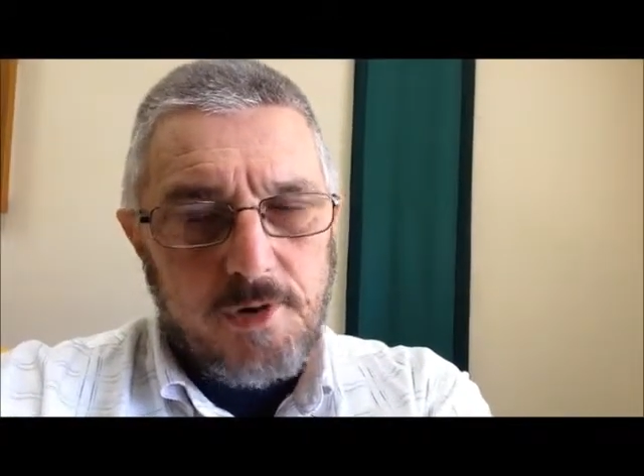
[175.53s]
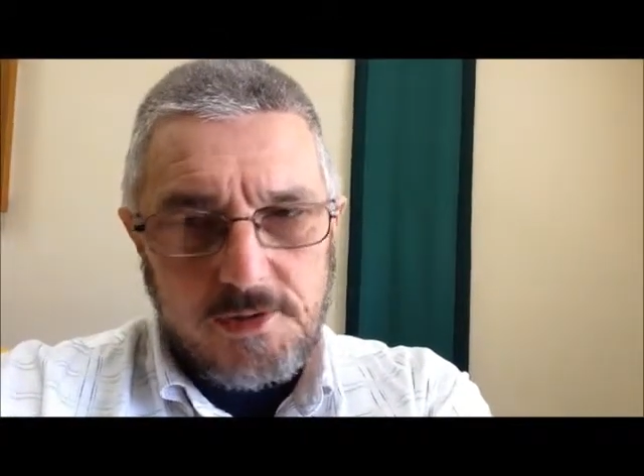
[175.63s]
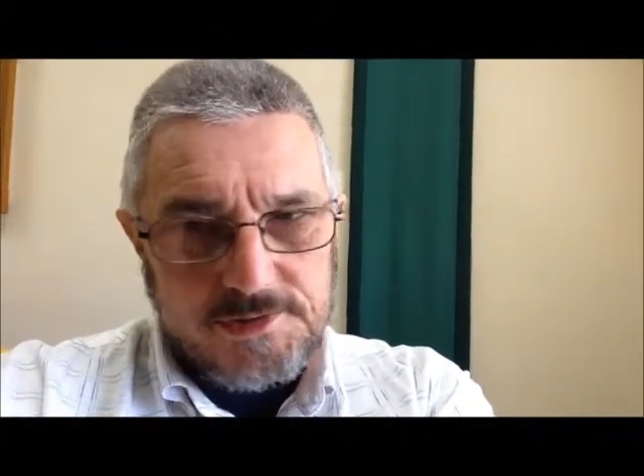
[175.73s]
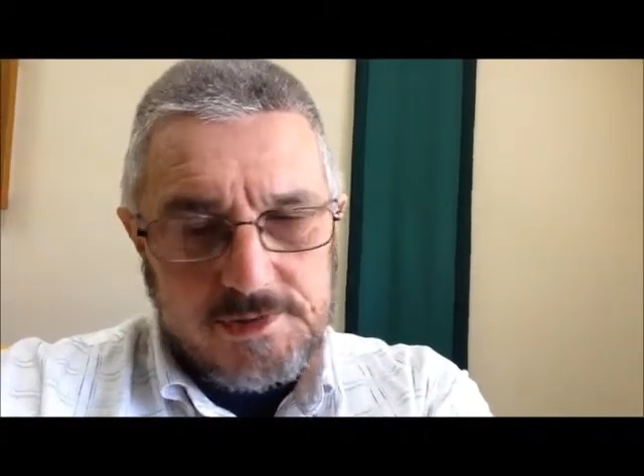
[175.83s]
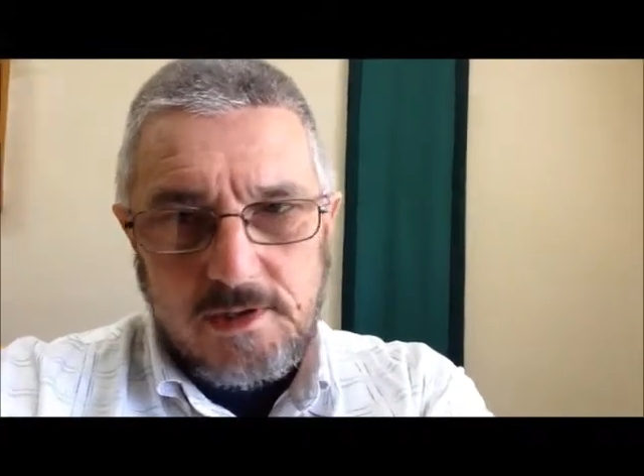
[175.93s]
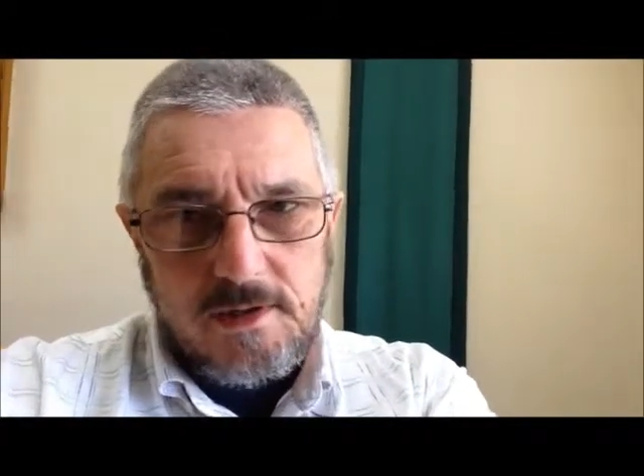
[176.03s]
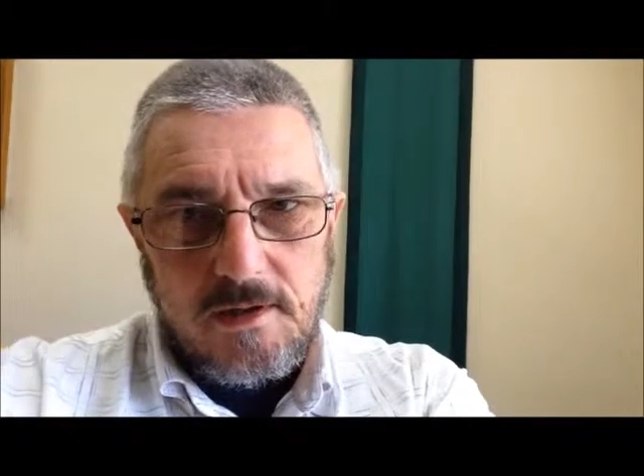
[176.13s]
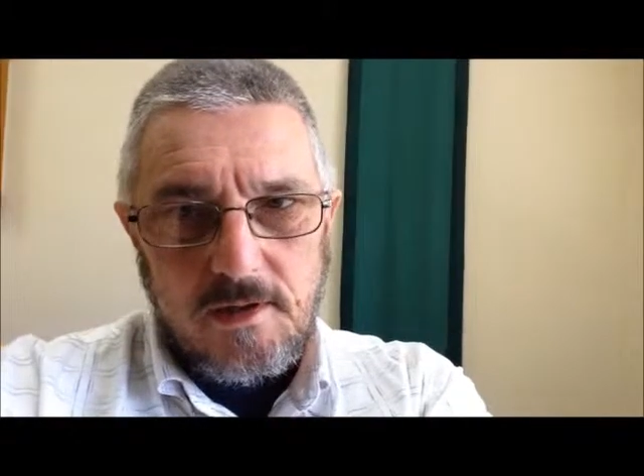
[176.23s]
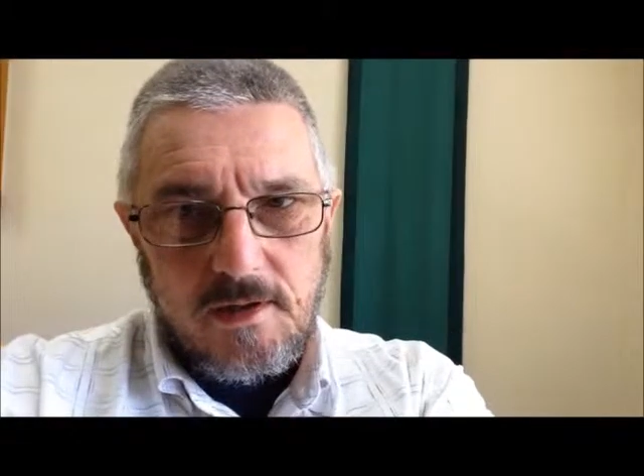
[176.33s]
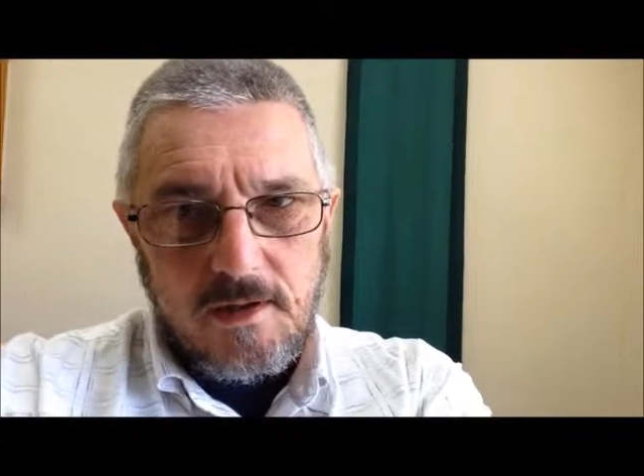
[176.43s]
boxed
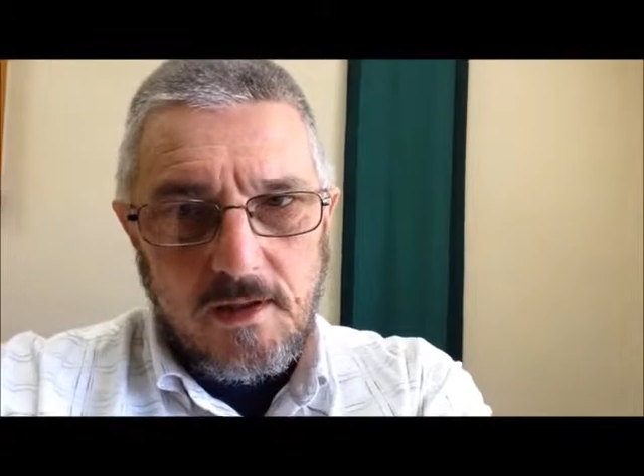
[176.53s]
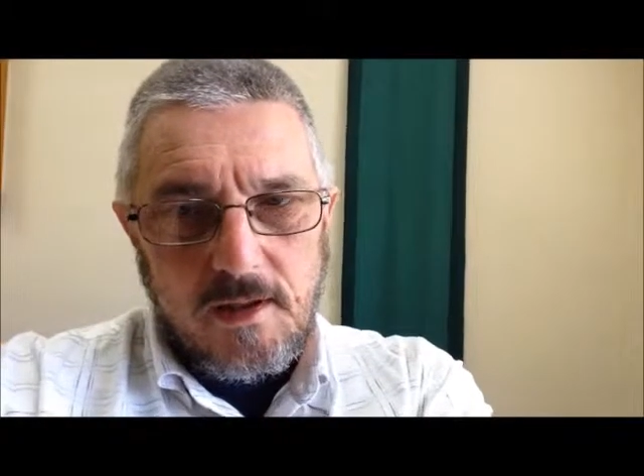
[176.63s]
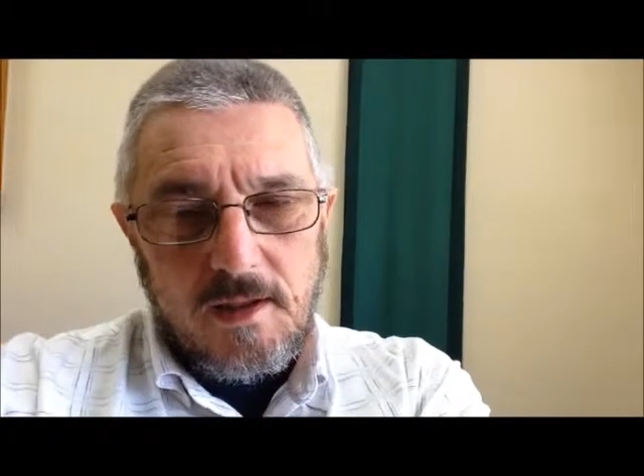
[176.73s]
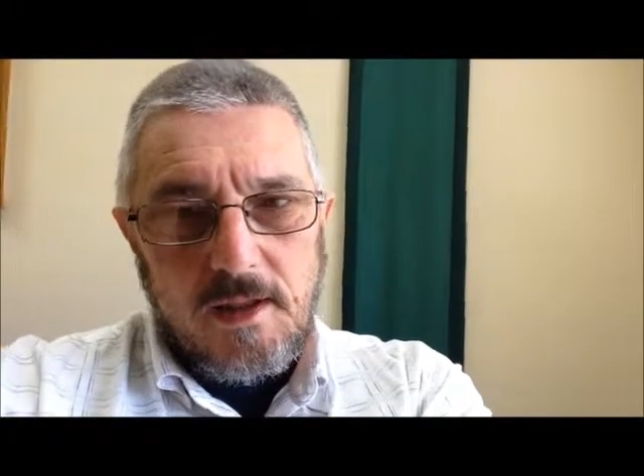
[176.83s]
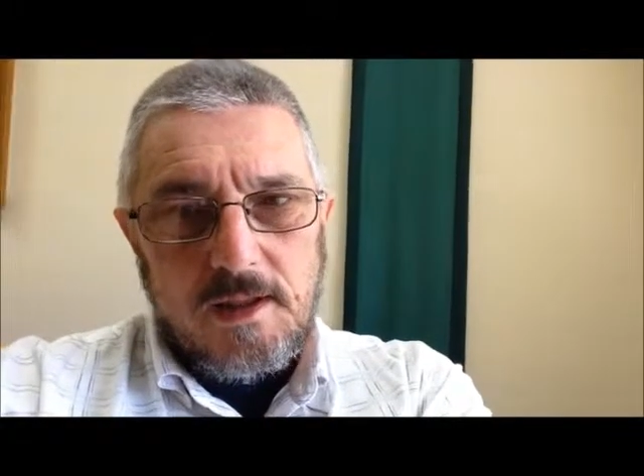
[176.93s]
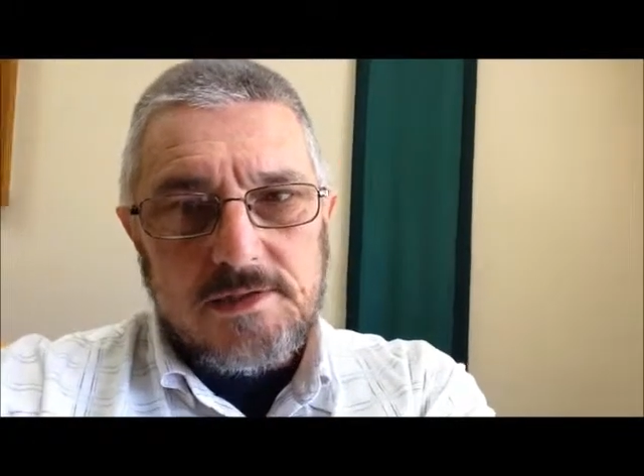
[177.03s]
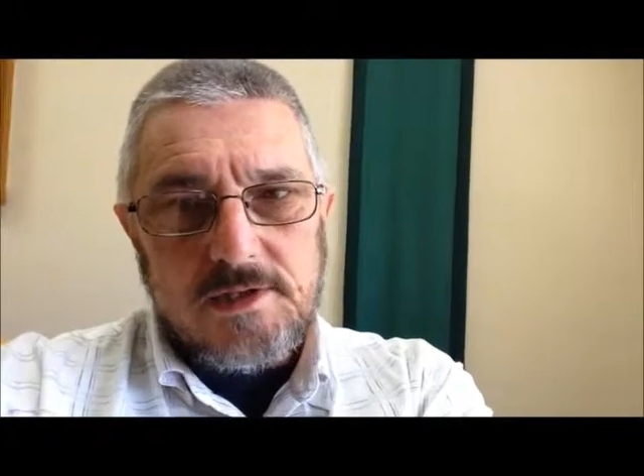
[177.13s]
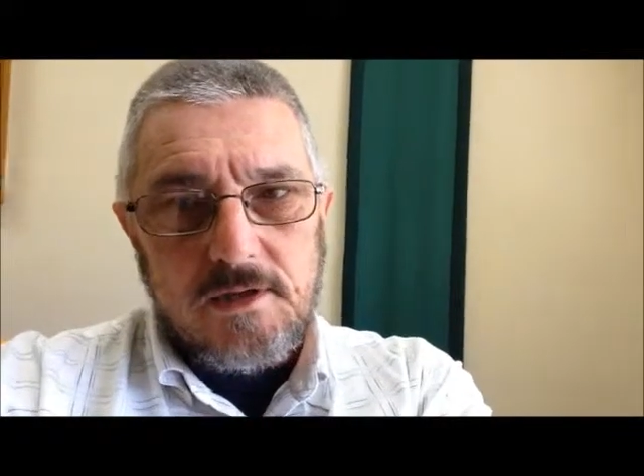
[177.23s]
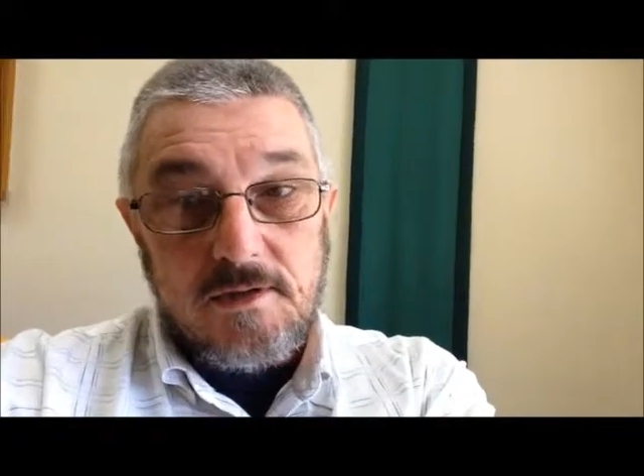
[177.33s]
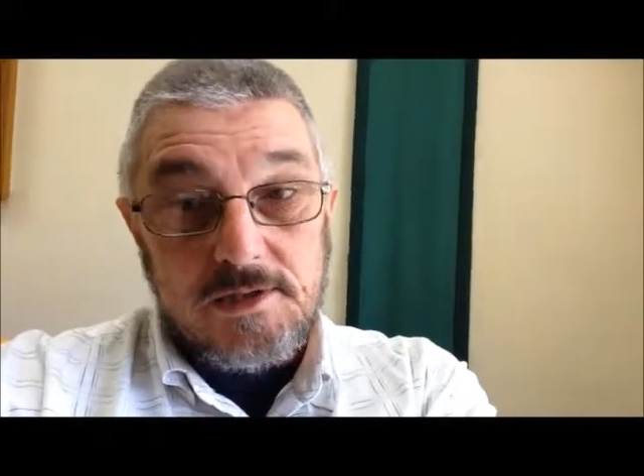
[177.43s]
in.
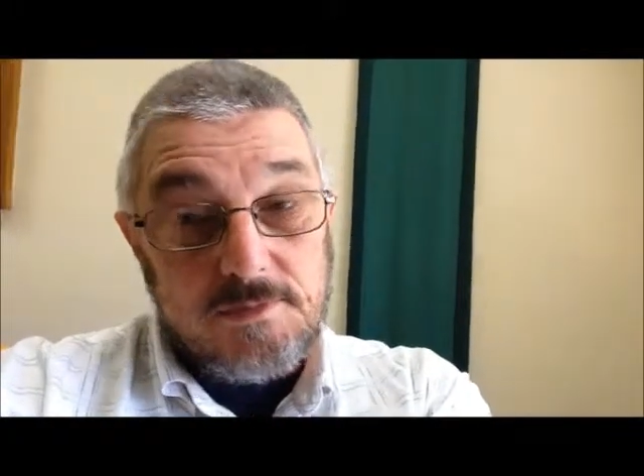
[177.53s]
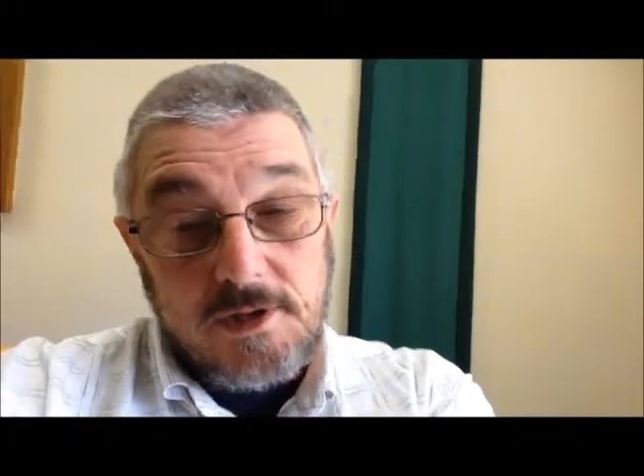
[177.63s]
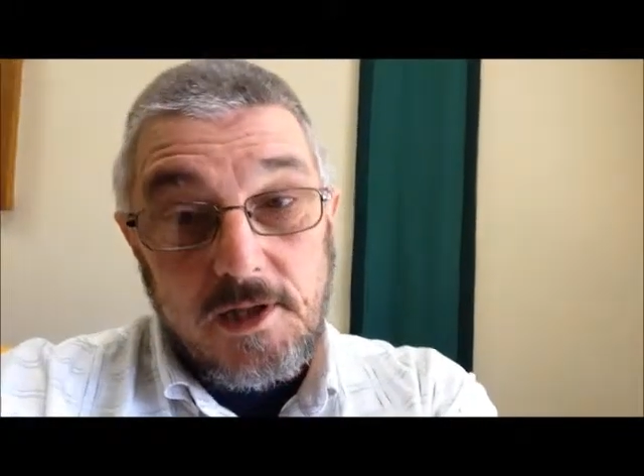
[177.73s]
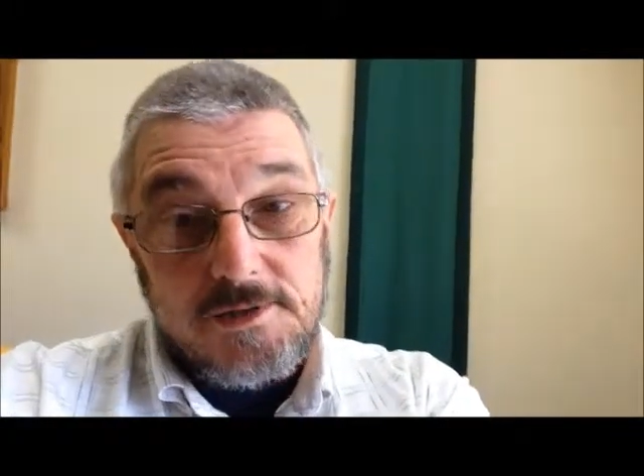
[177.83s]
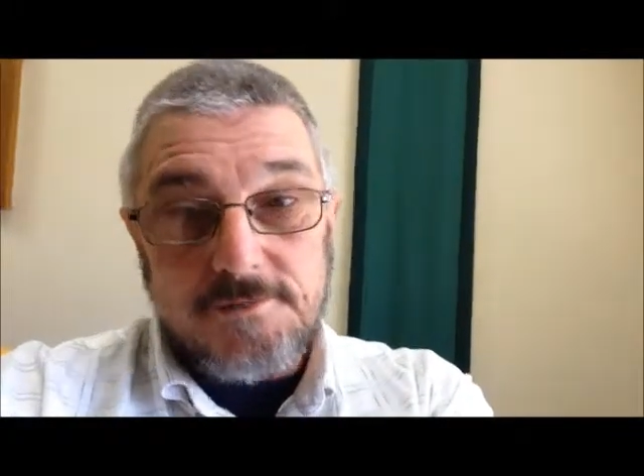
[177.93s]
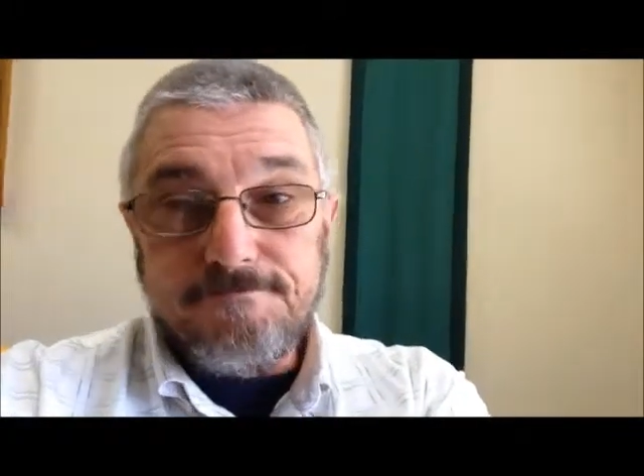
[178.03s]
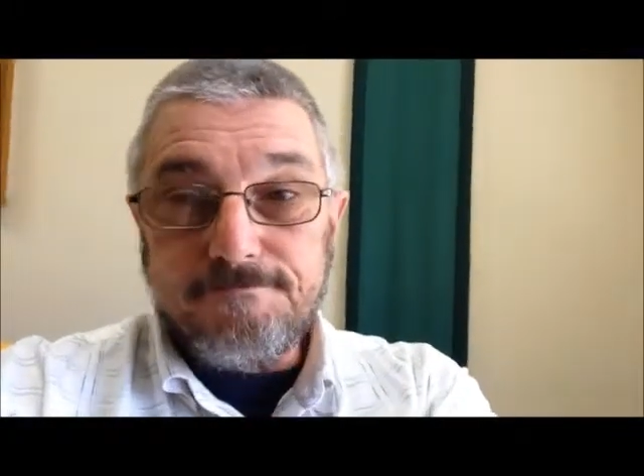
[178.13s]
So that's what it does.